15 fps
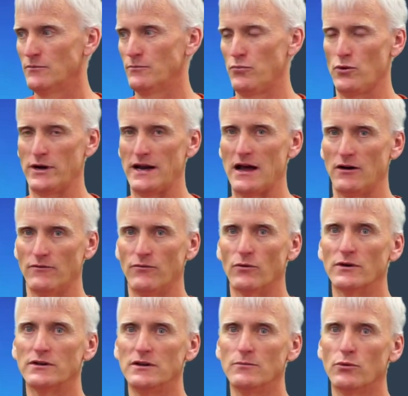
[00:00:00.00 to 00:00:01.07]
point out
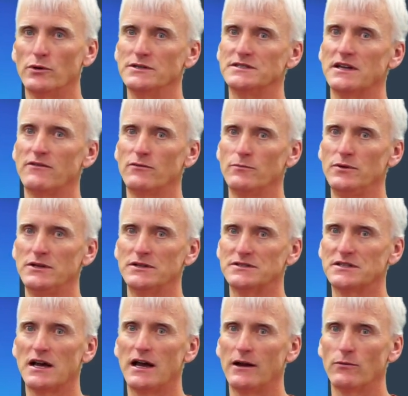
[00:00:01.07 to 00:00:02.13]
14.7
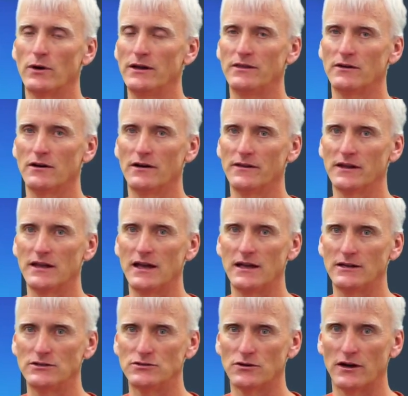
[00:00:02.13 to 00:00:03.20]
PSI right there on the
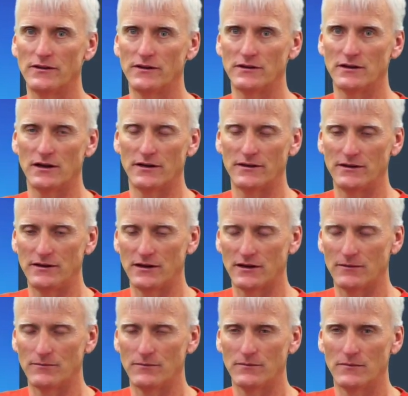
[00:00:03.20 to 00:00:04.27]
gauge or on
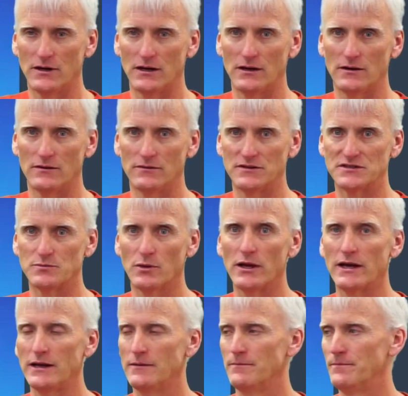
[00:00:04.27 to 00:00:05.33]
the
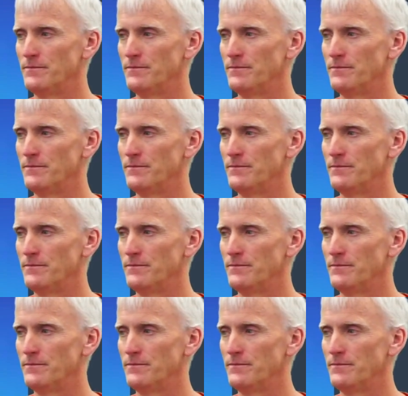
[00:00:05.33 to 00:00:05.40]
display.